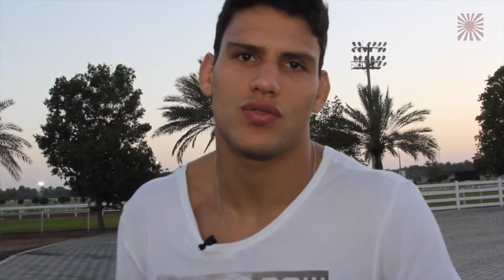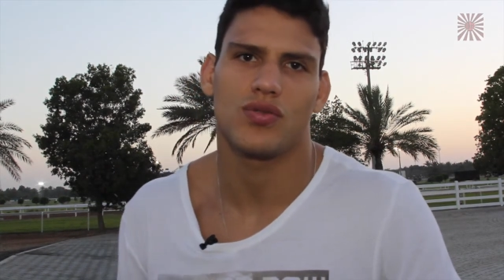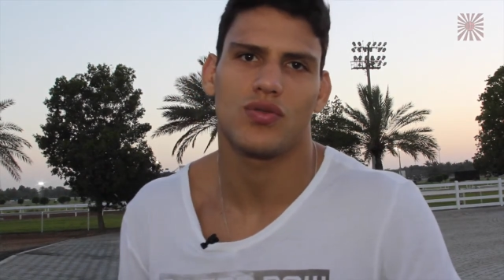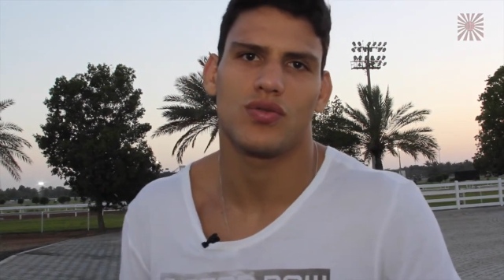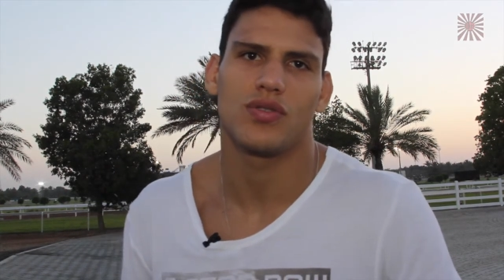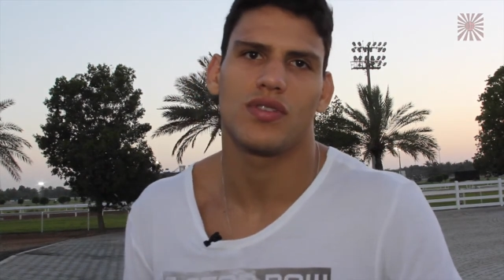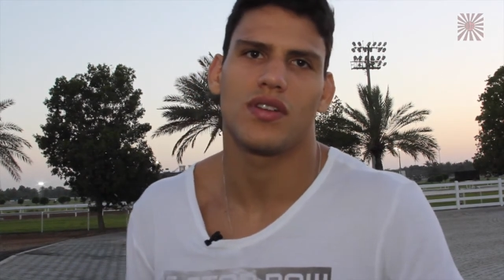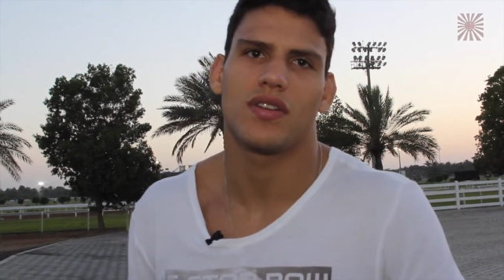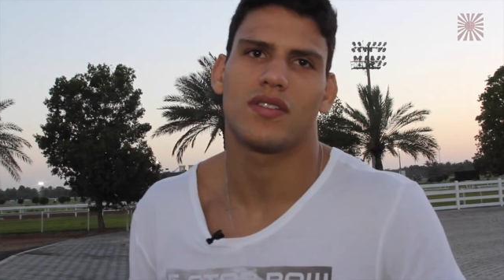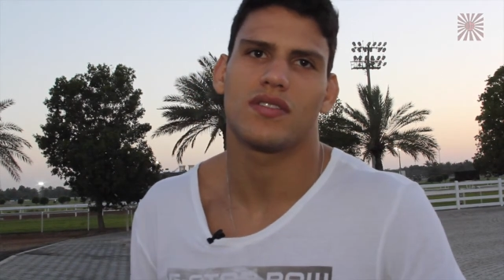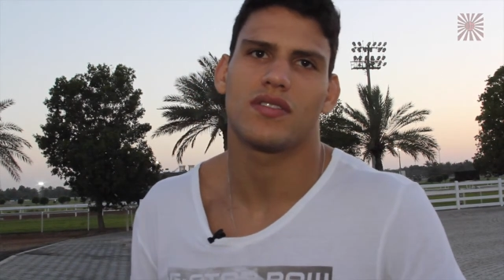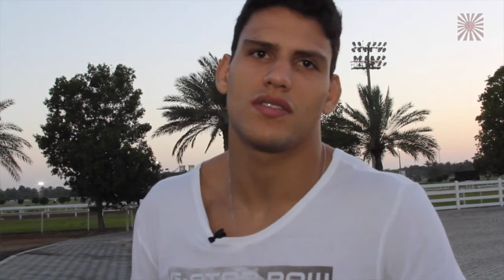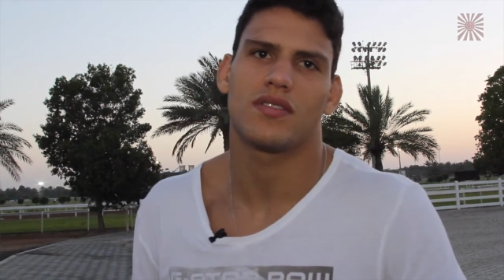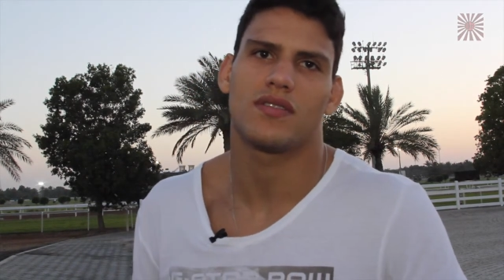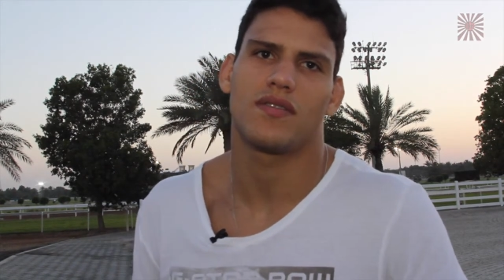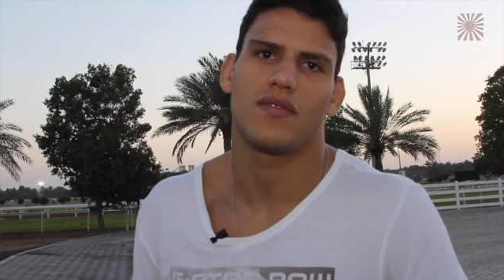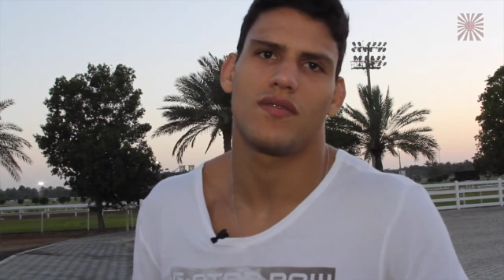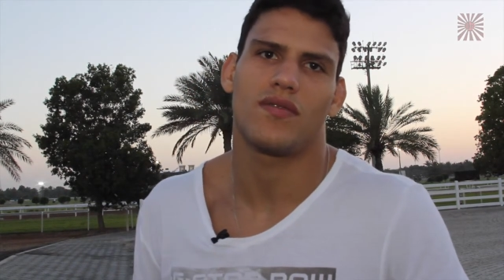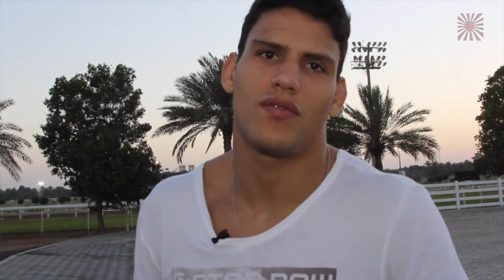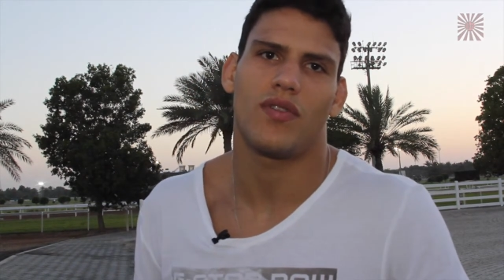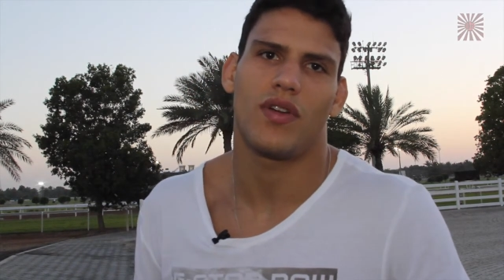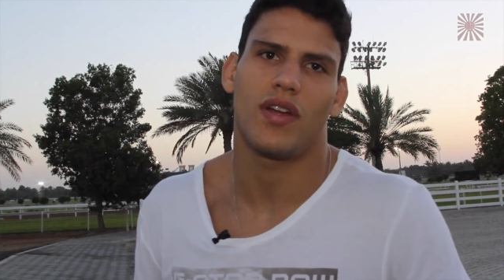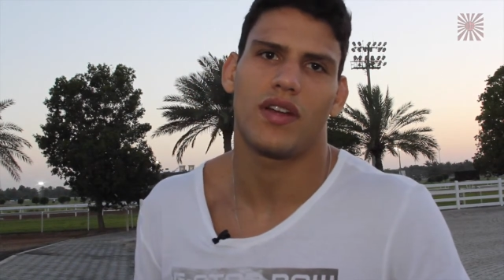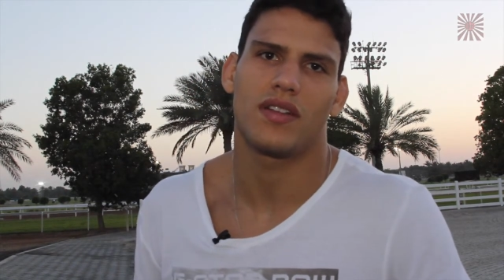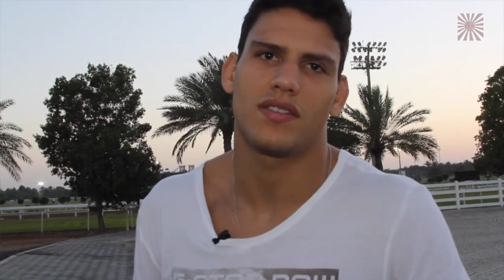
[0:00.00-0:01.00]
students,
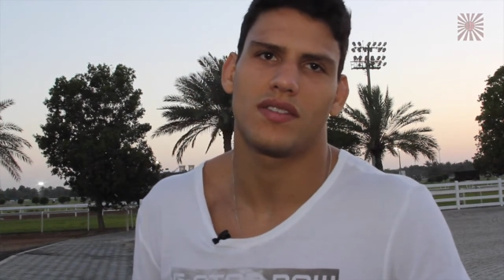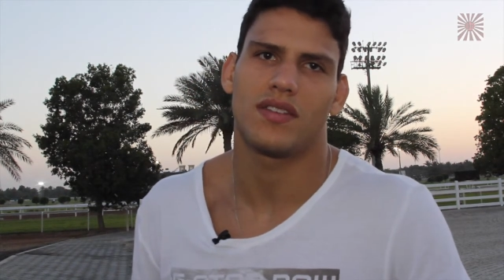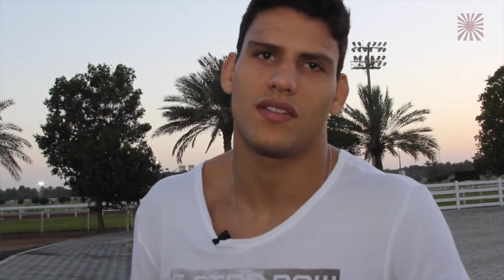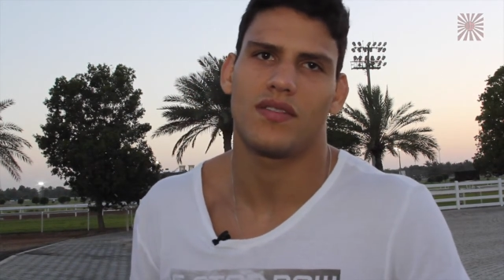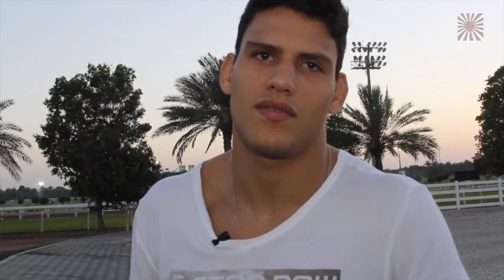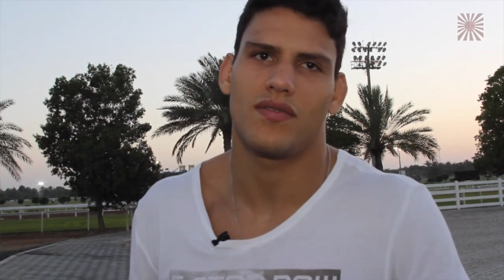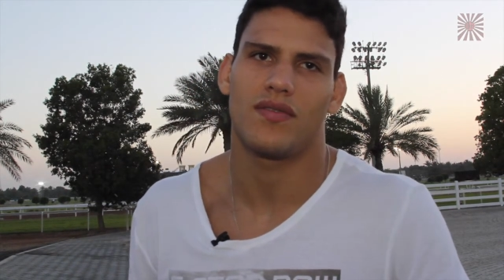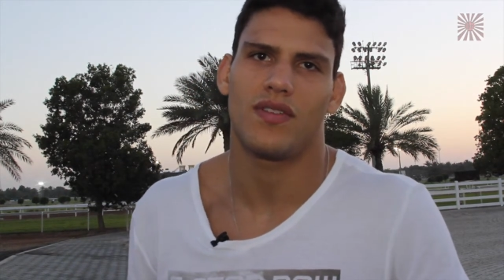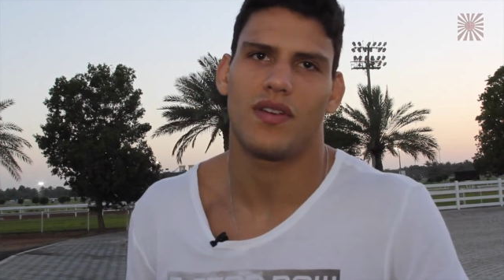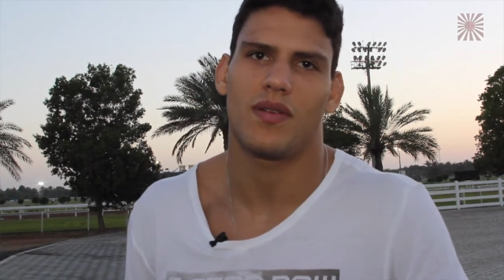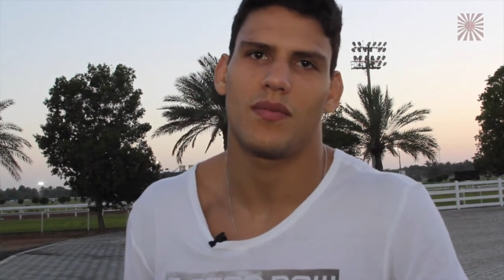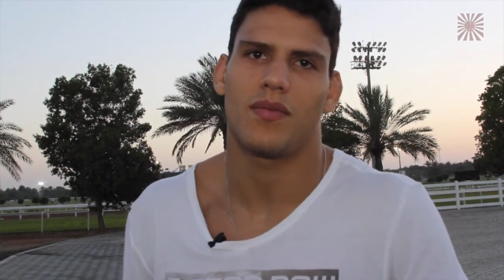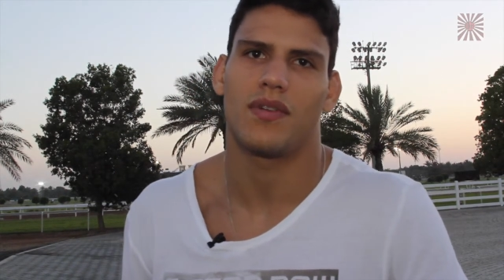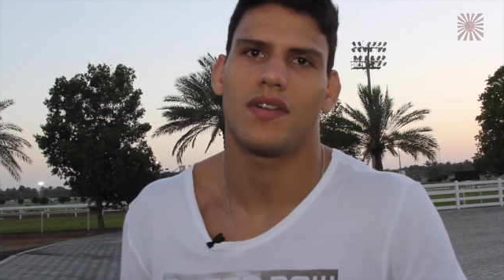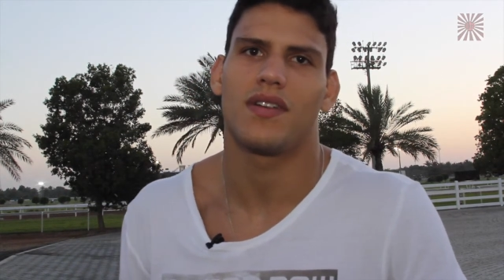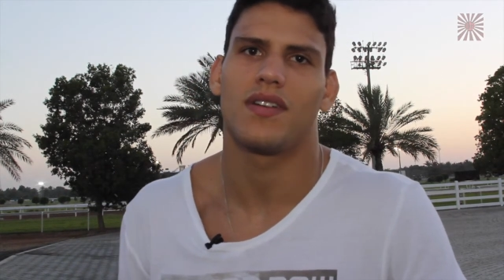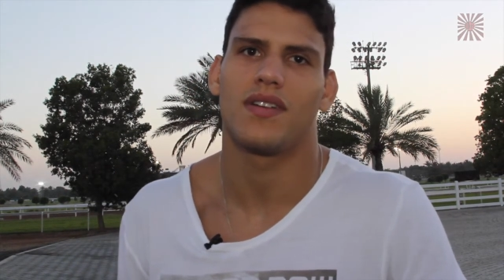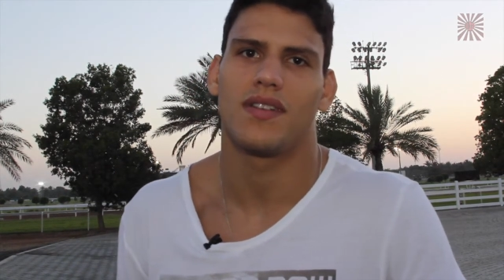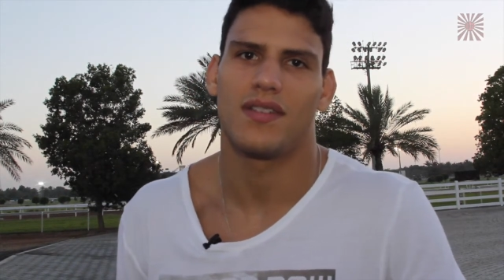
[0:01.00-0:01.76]
friends, and family.